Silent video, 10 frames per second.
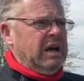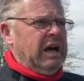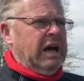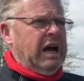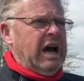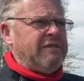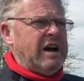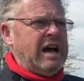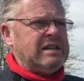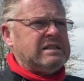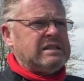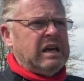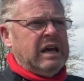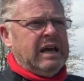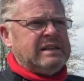I've had
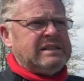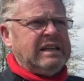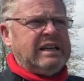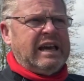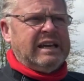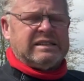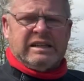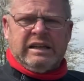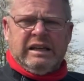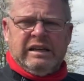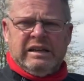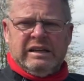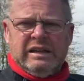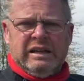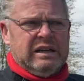TKC
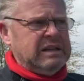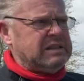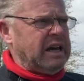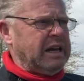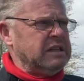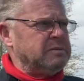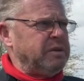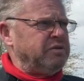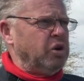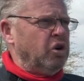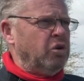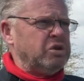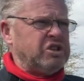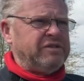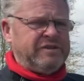tyres before,
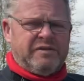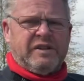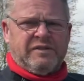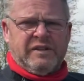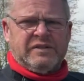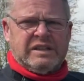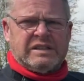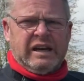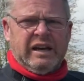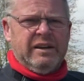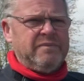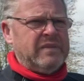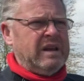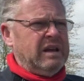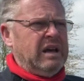which are a 50-50 tyre,
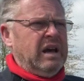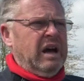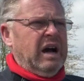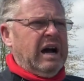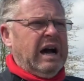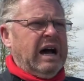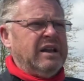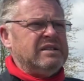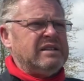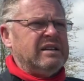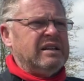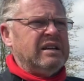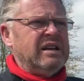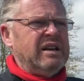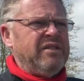and
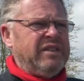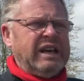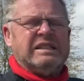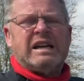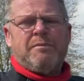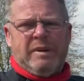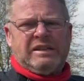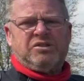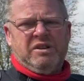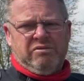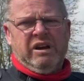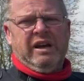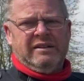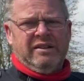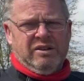these are better in the
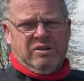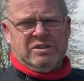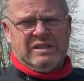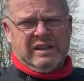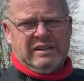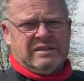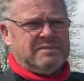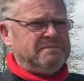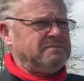rain than those tyres.